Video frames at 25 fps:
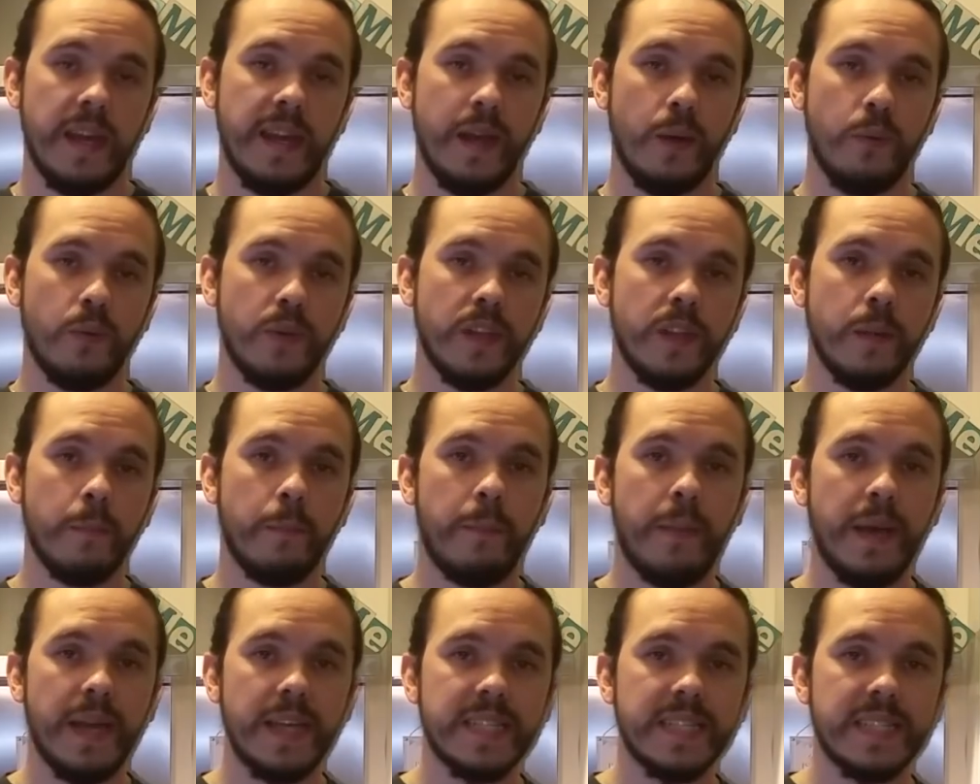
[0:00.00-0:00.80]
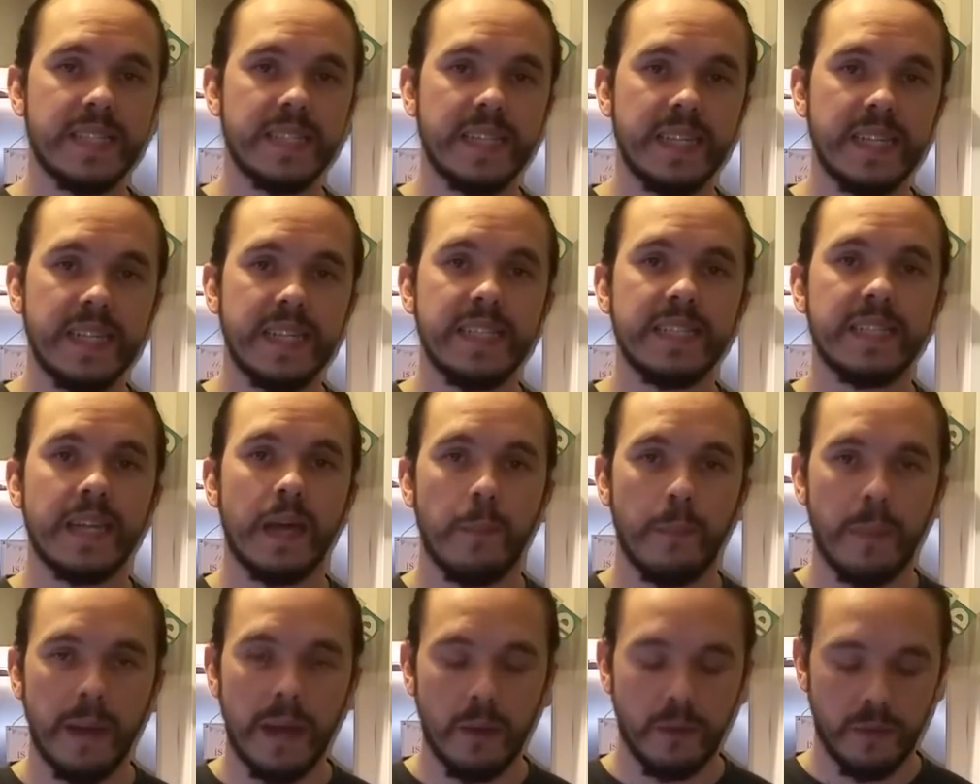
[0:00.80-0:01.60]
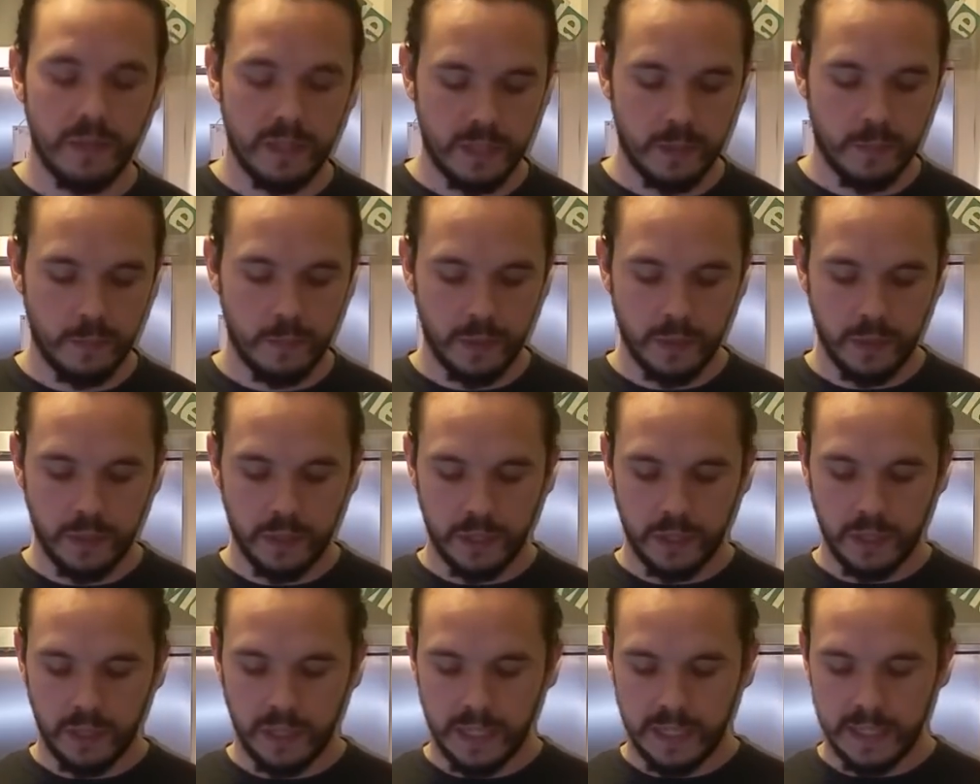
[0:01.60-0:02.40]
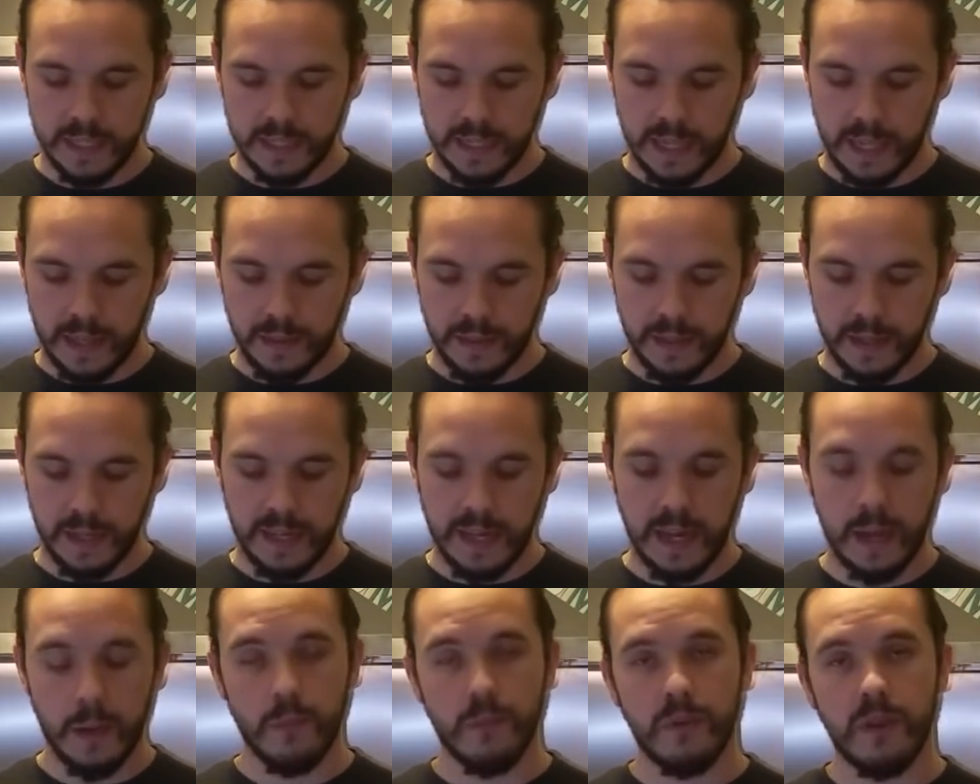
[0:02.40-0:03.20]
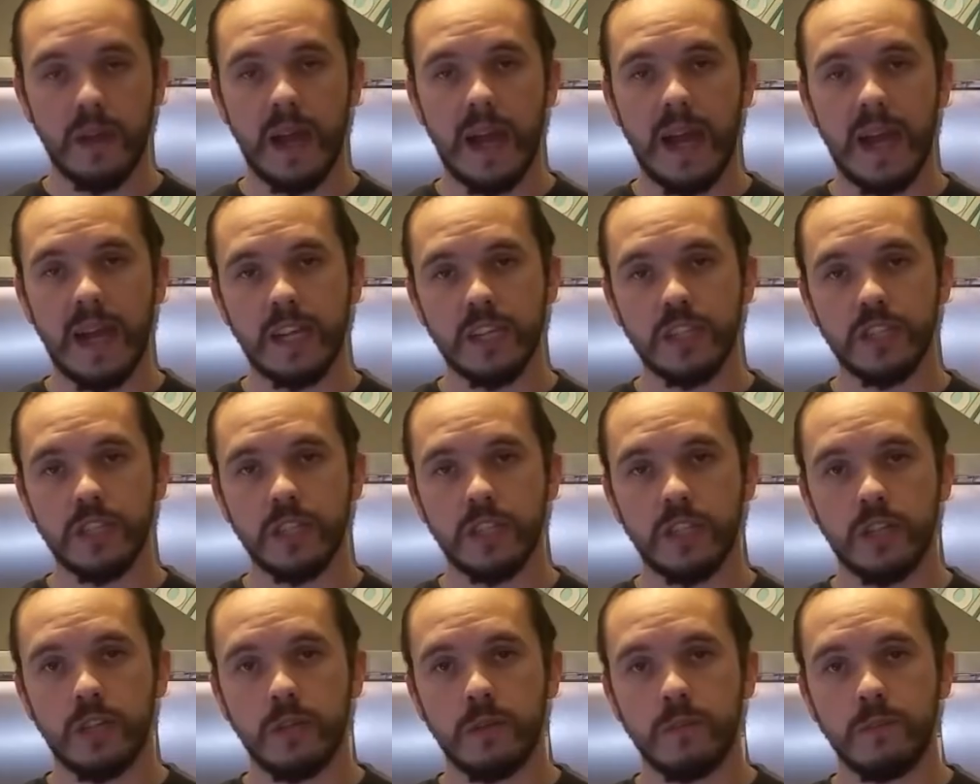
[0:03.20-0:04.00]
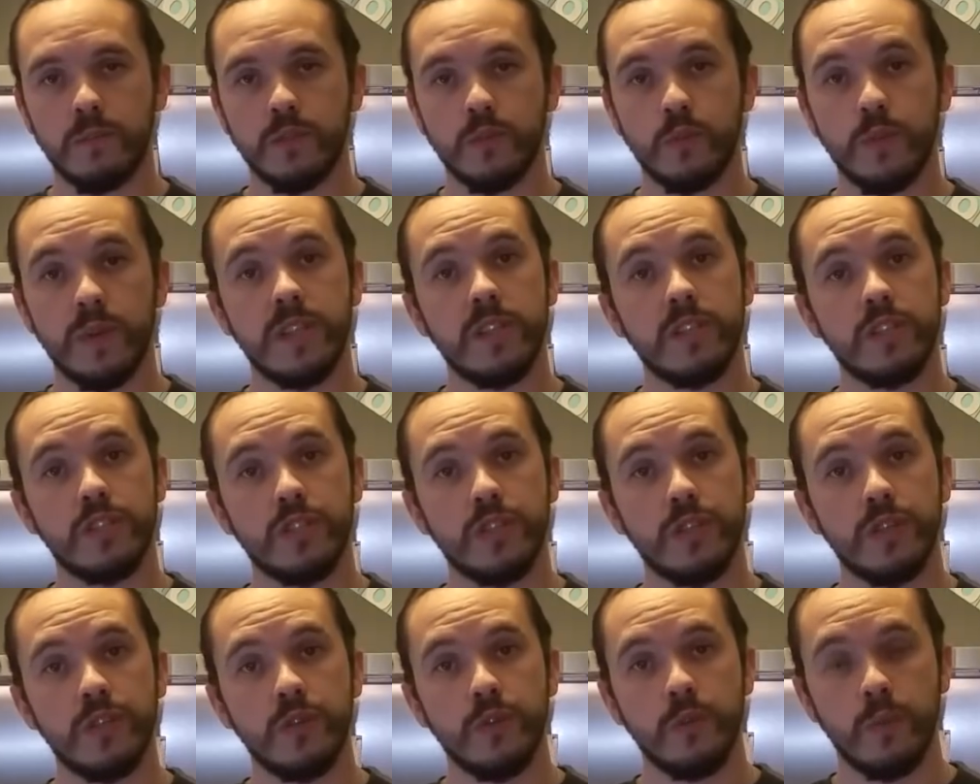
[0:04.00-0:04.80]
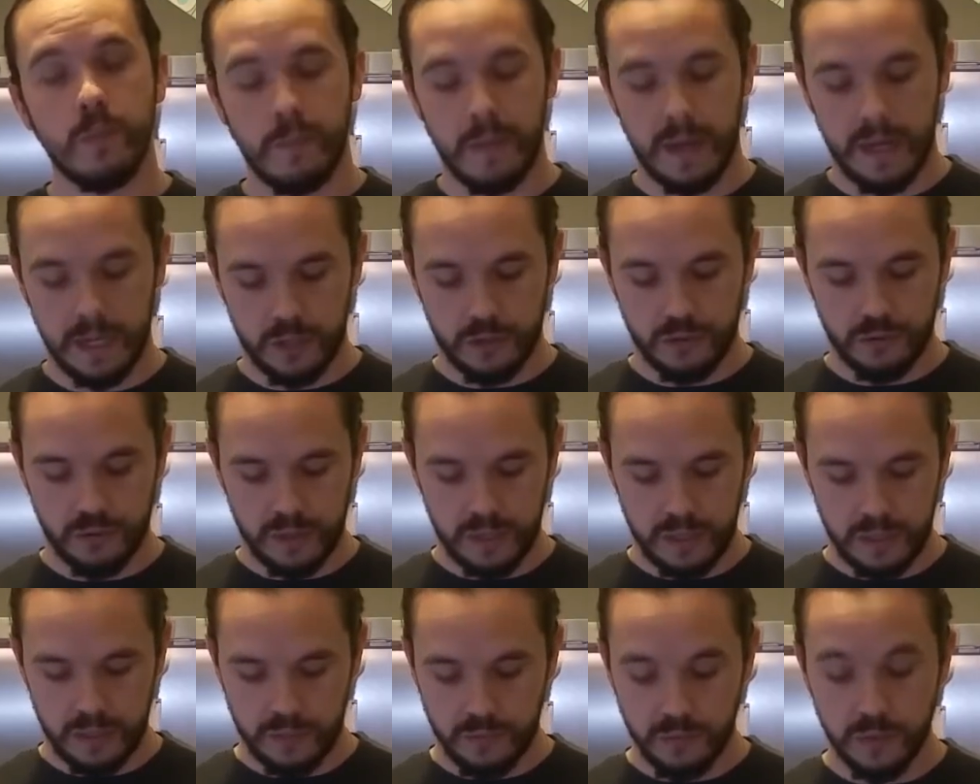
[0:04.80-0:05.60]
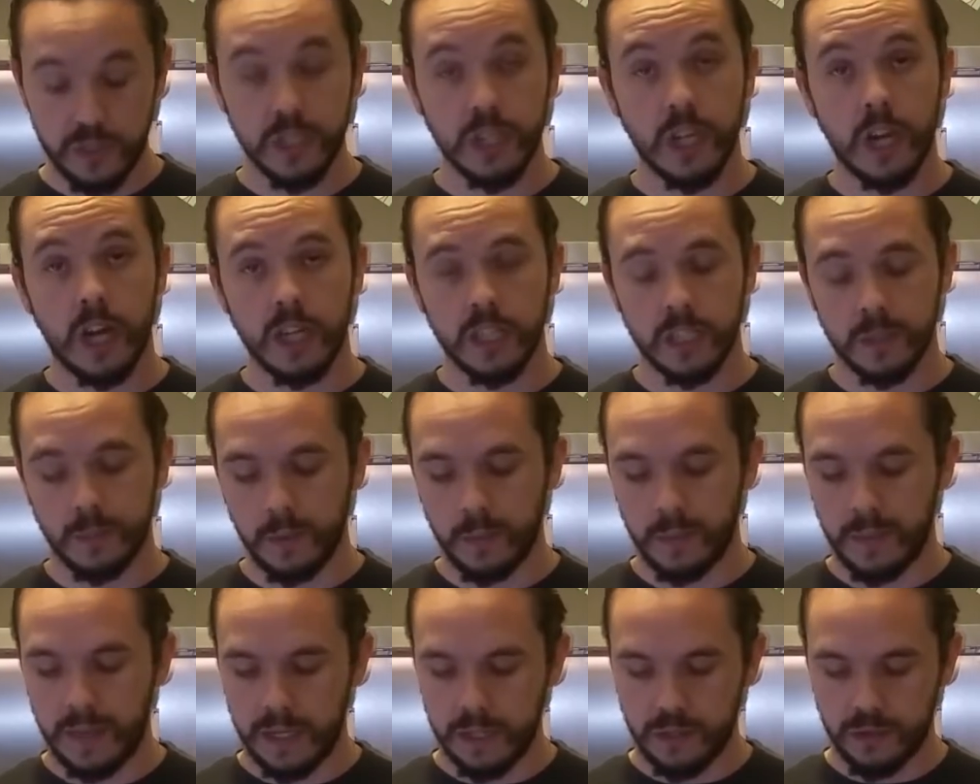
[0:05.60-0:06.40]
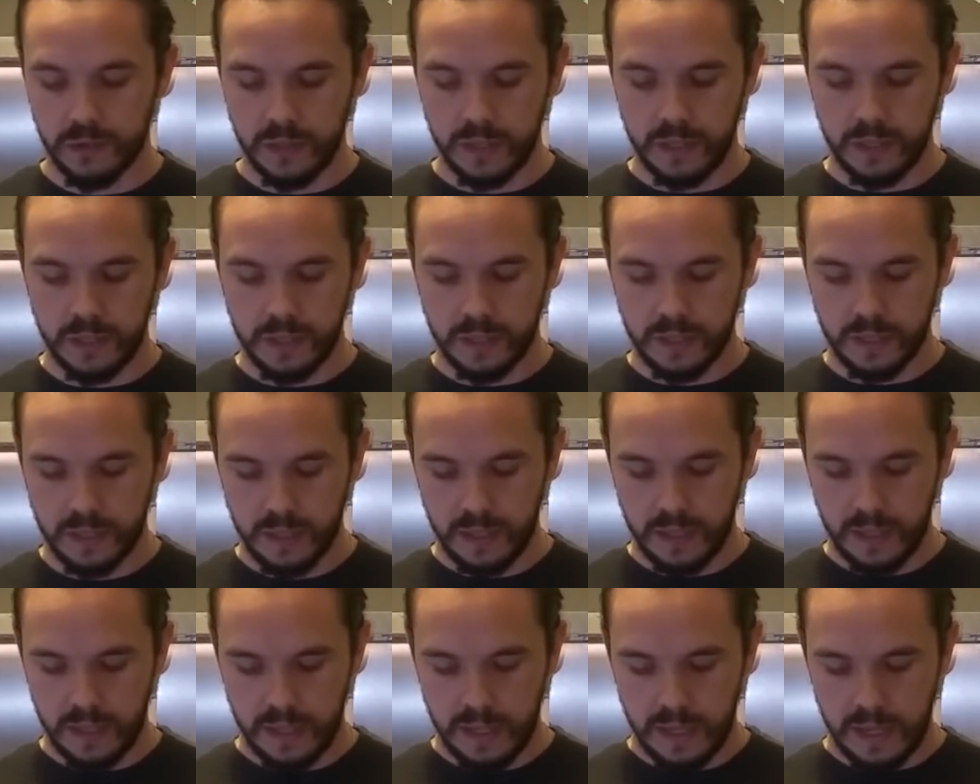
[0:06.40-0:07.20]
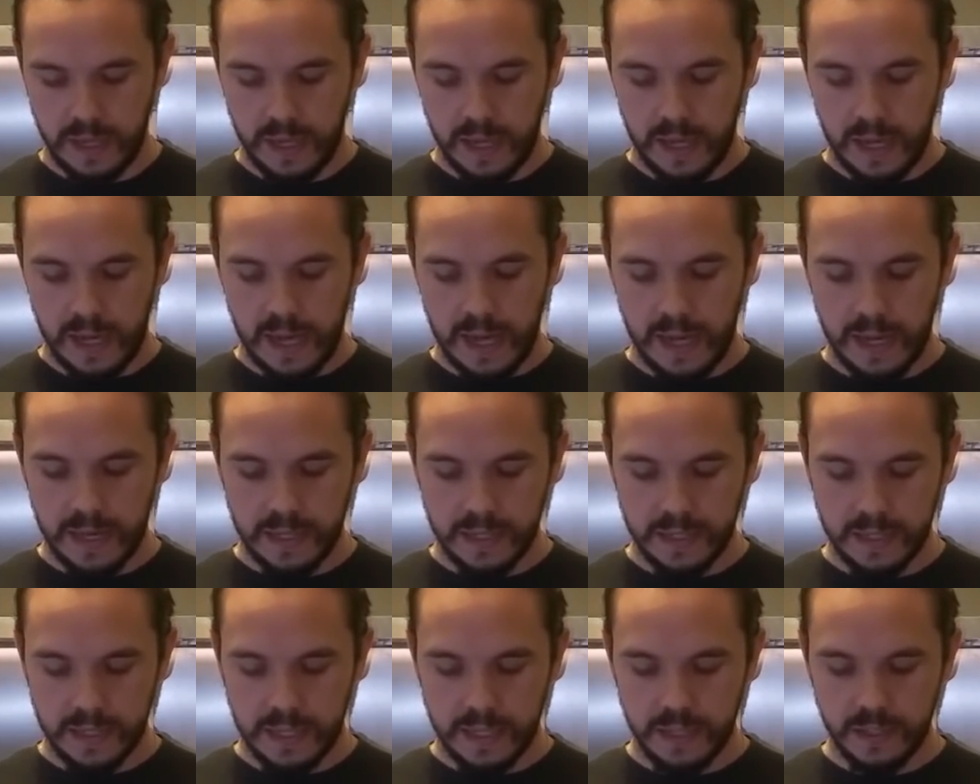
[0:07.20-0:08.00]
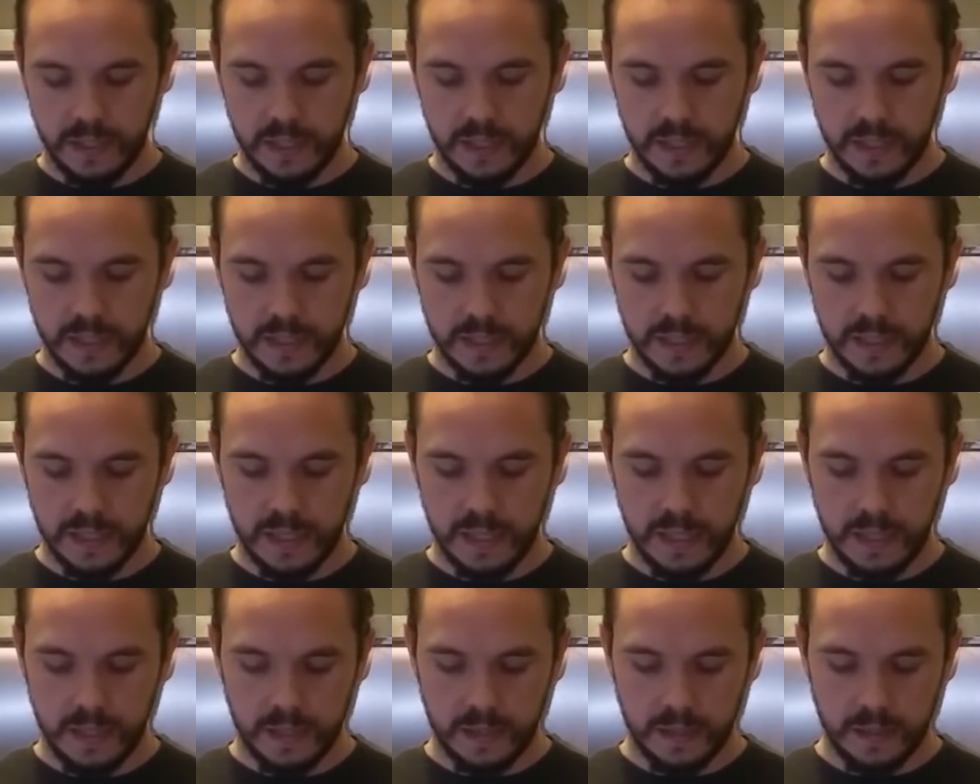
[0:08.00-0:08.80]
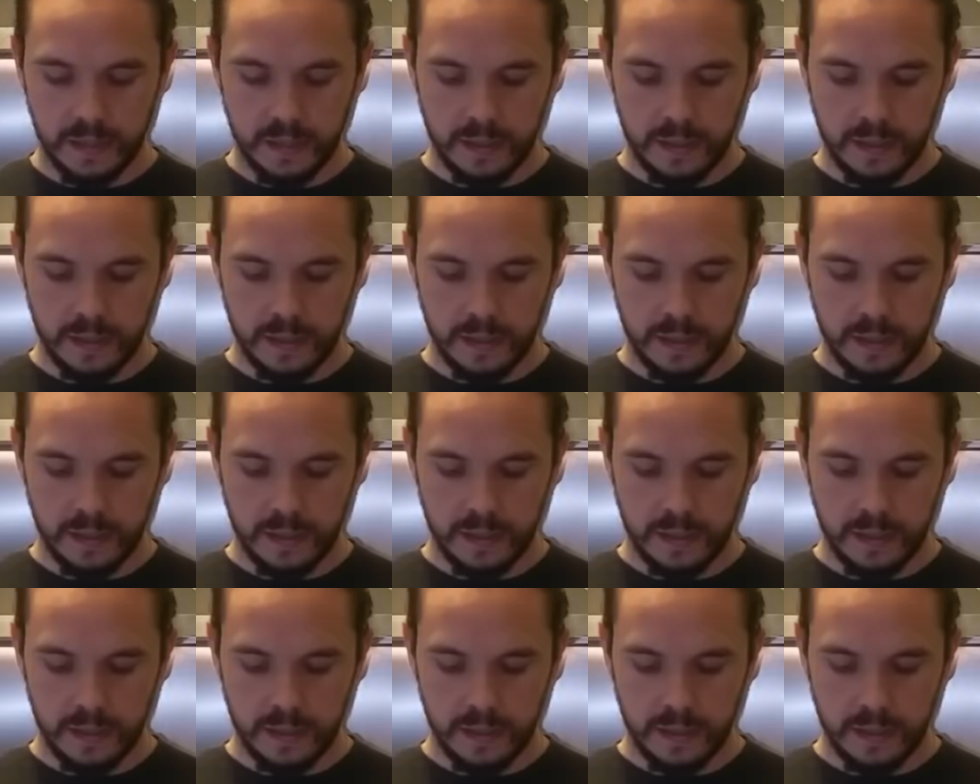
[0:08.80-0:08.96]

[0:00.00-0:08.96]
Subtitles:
Now one of the best things about this bundle is that the camera actually comes with 2 batteries, rechargeable batteries. And as you can see,